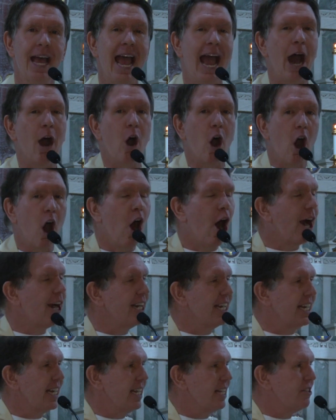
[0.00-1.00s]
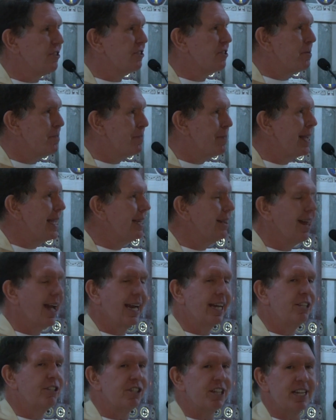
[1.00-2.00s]
how hard it is to be
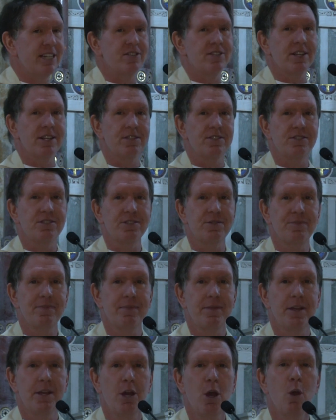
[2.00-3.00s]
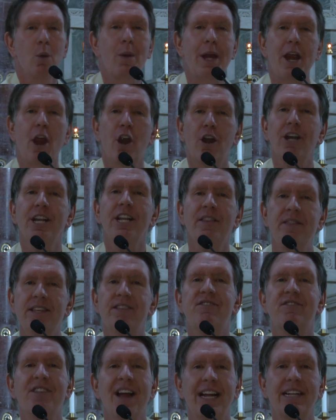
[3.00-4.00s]
like Jesus. We heard in
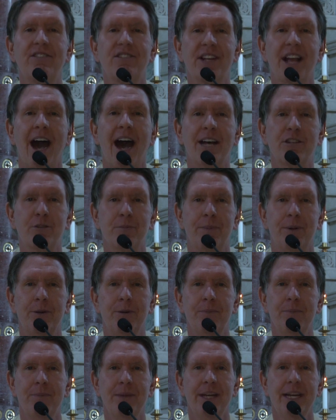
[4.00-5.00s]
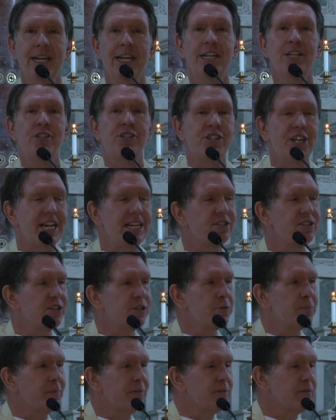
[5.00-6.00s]
this night's gospel
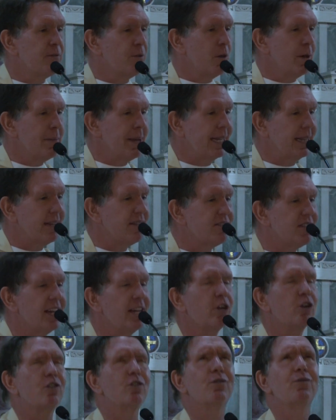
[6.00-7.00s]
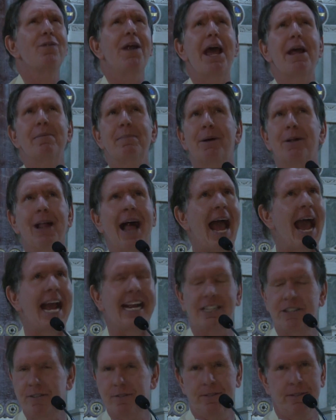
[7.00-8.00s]
Jesus performing this incredible
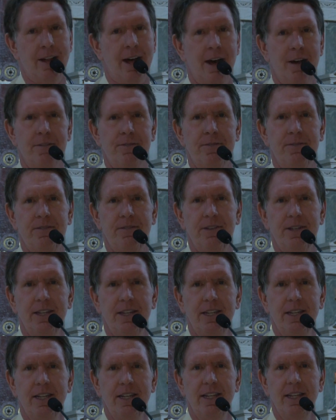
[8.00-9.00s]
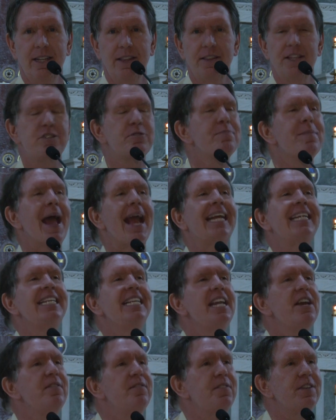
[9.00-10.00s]
act of love, this
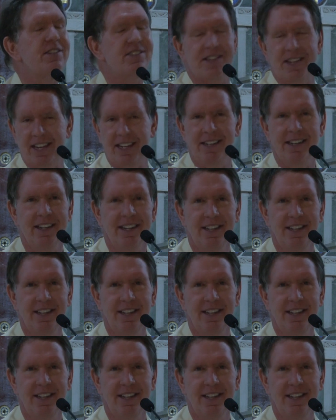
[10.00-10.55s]
magnificent